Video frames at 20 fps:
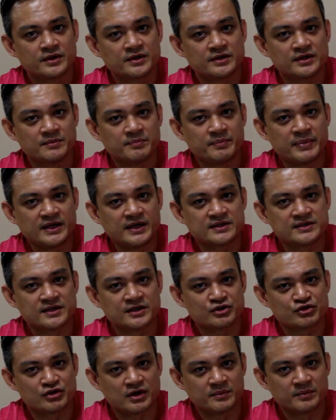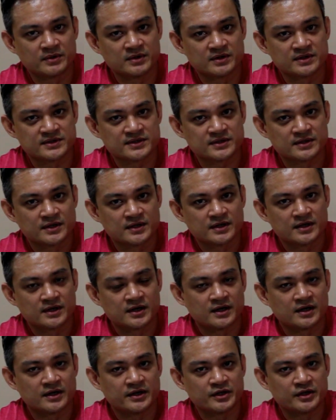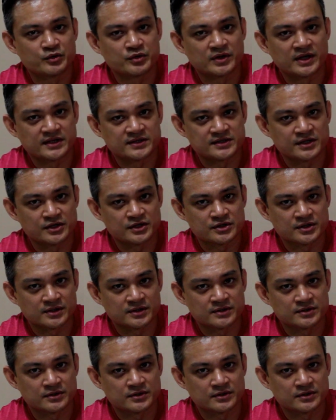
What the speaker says: the bass and trebles equalization.